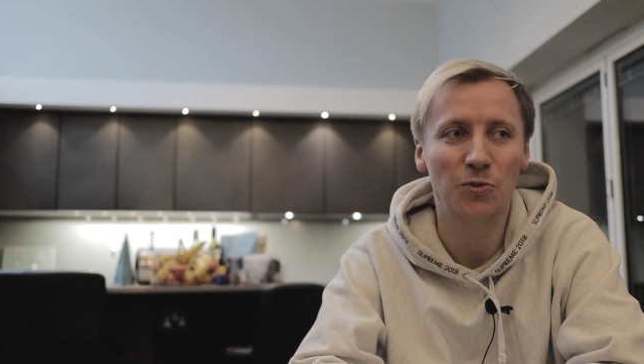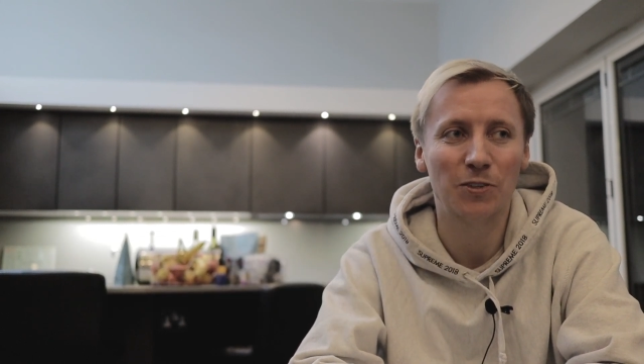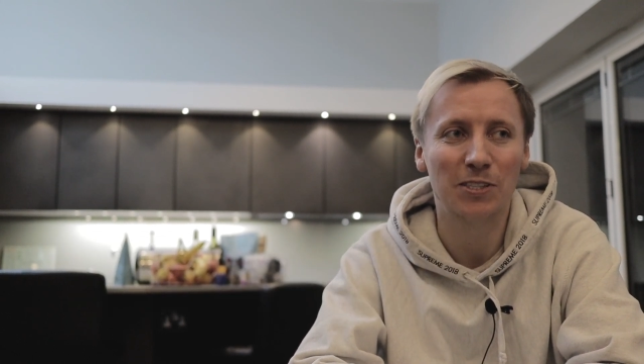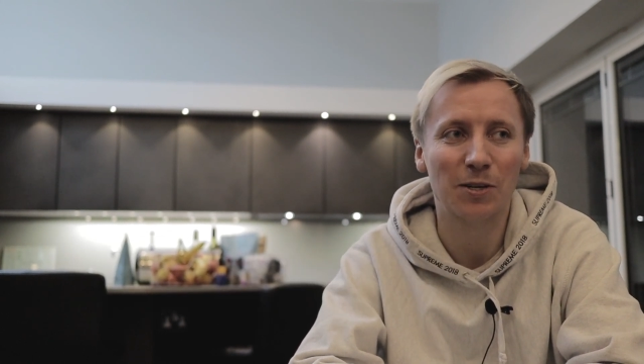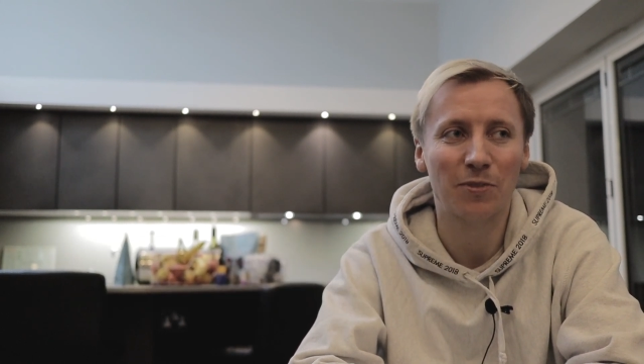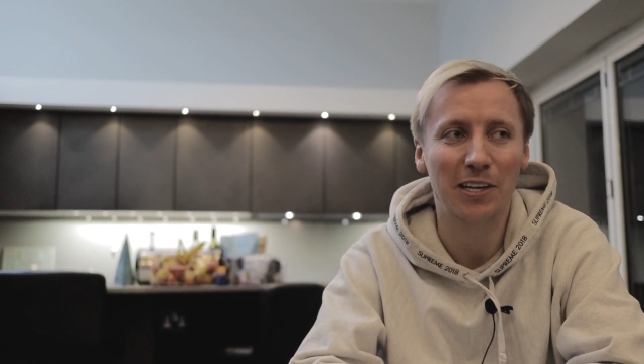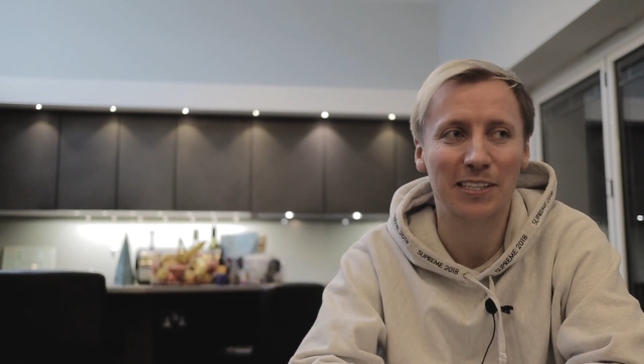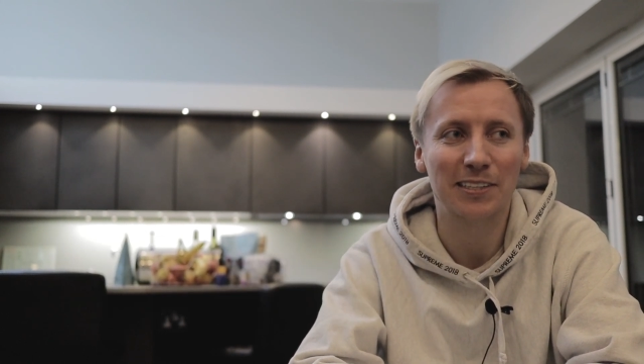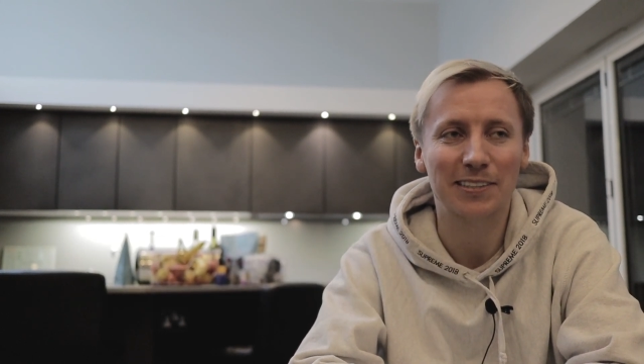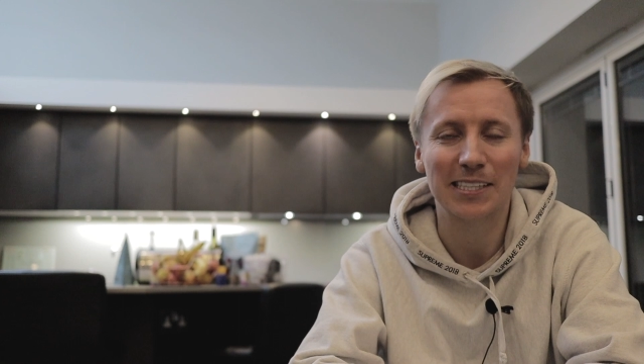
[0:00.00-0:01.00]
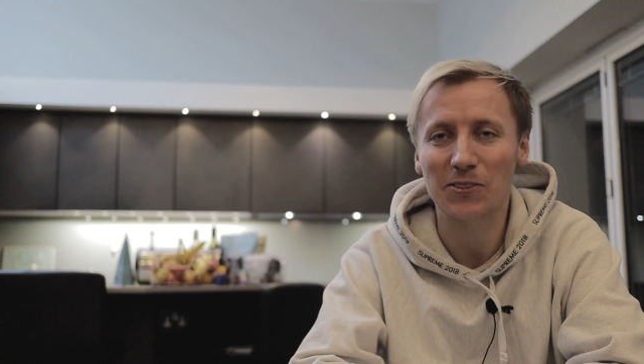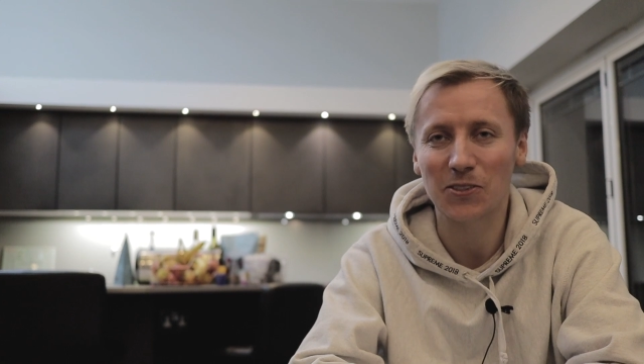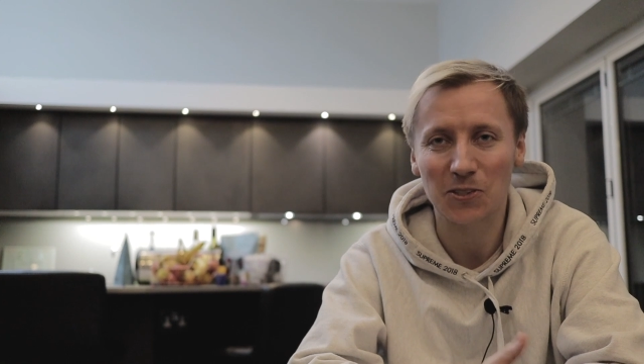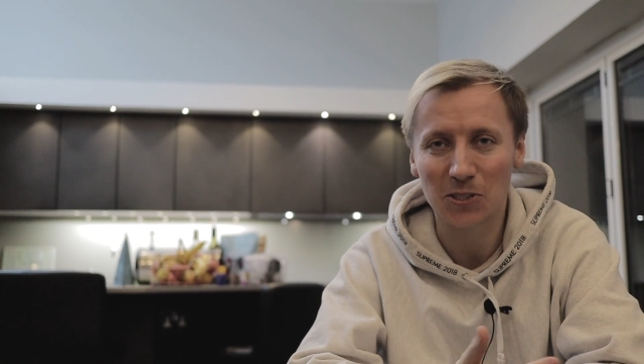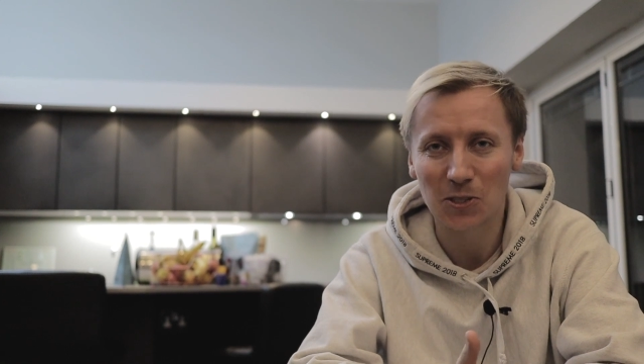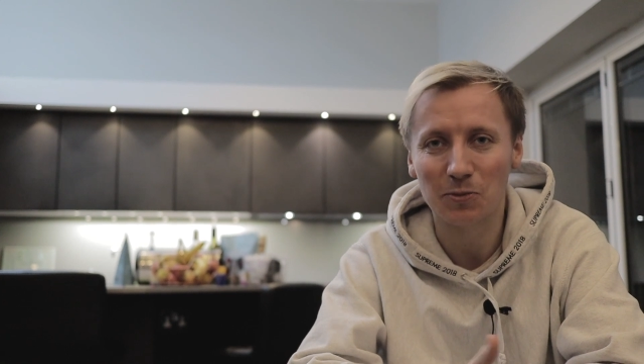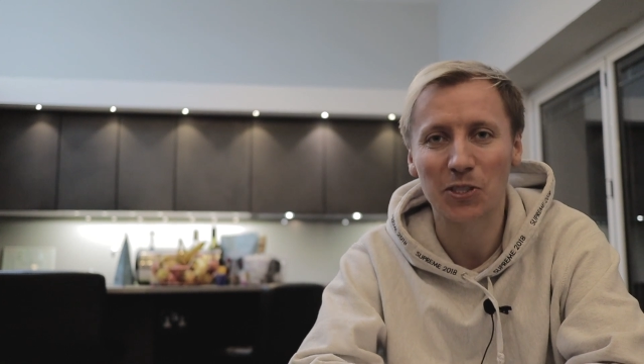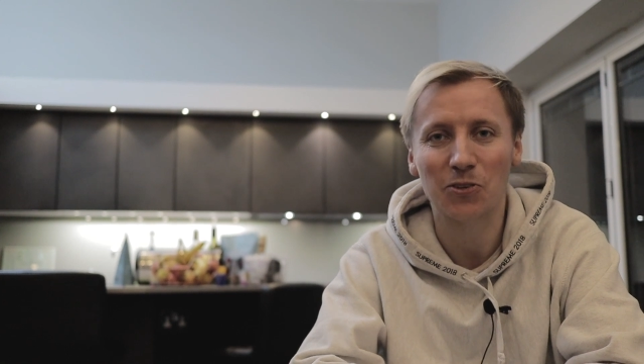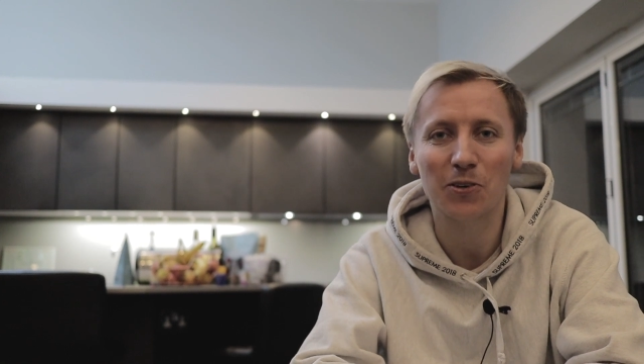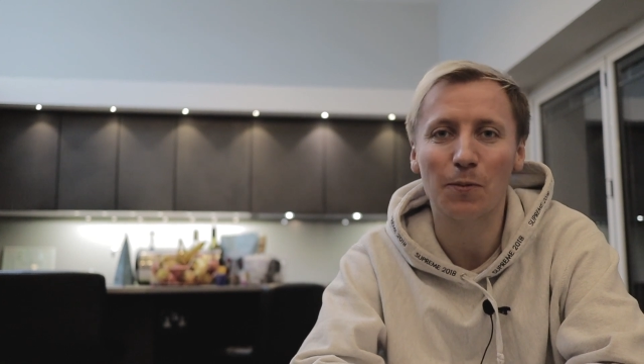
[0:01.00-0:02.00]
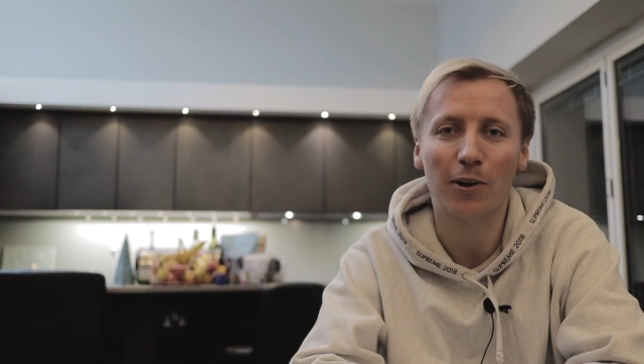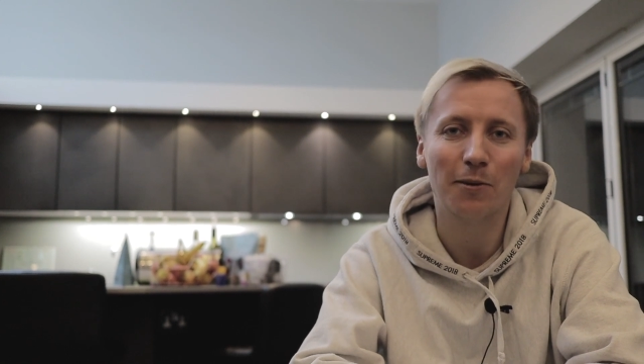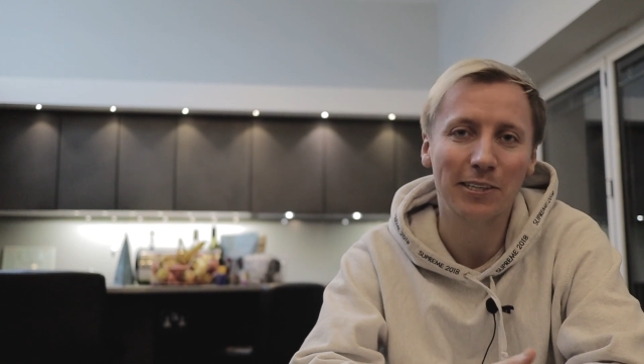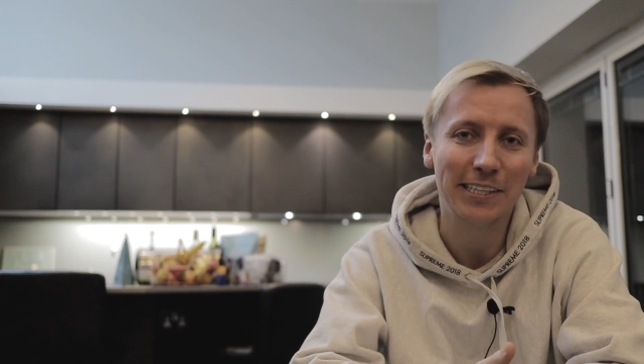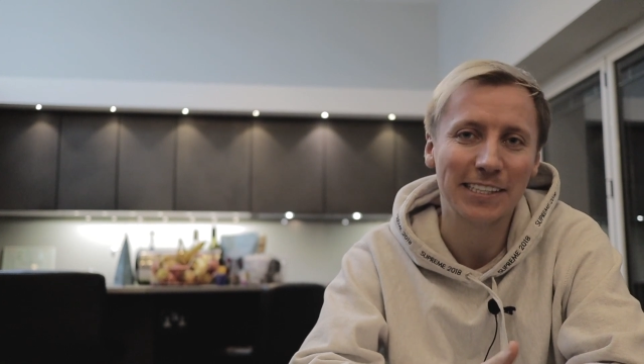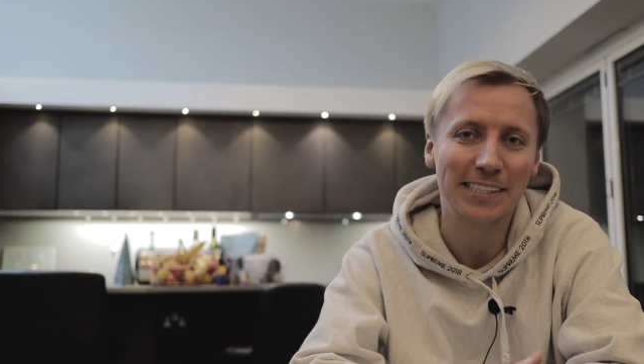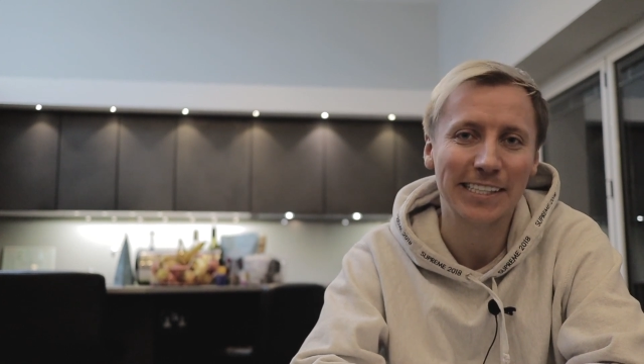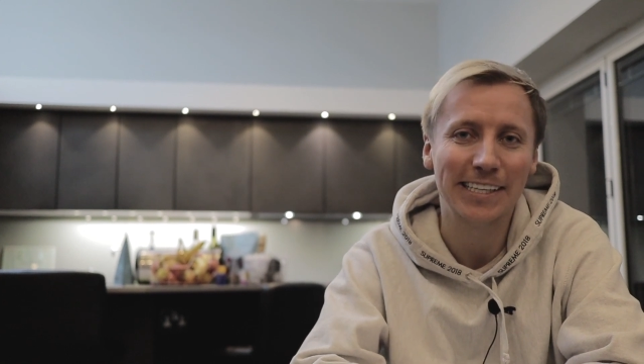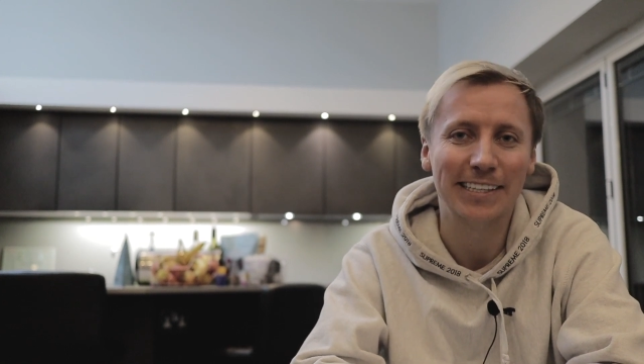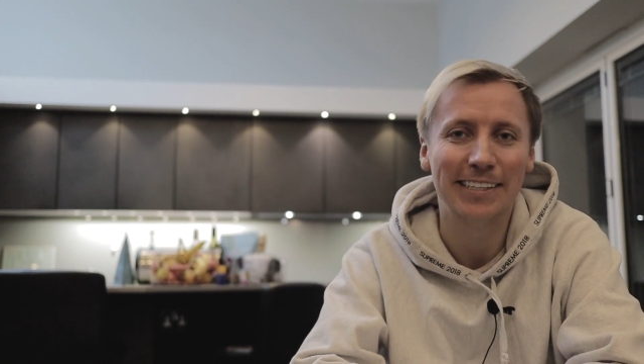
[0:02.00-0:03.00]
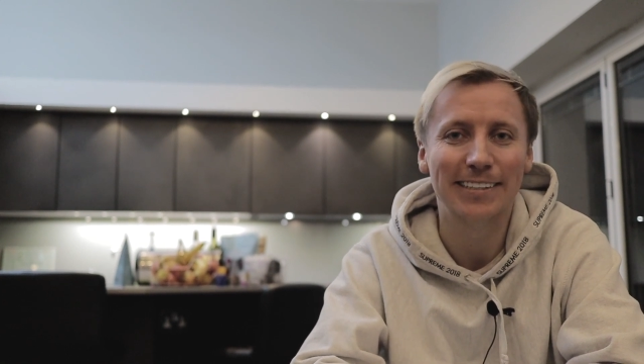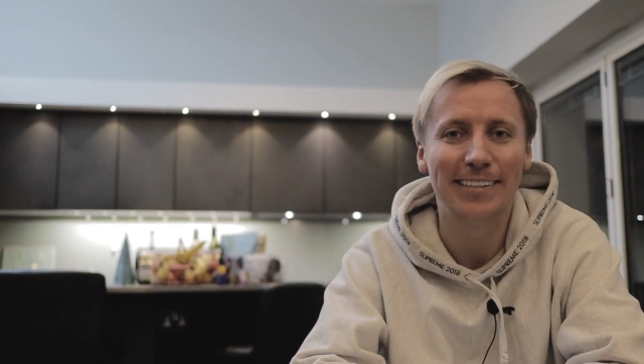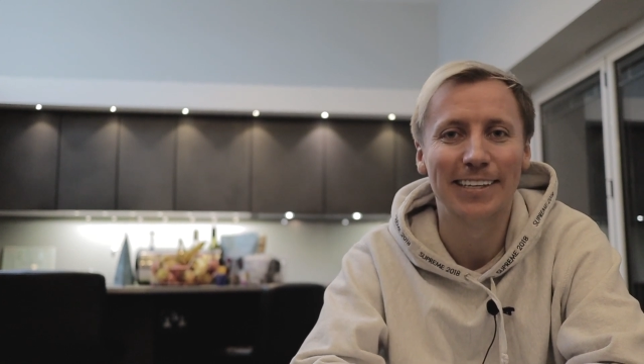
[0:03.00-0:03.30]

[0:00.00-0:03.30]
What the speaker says: if something sounds too good to be true, it probably is, and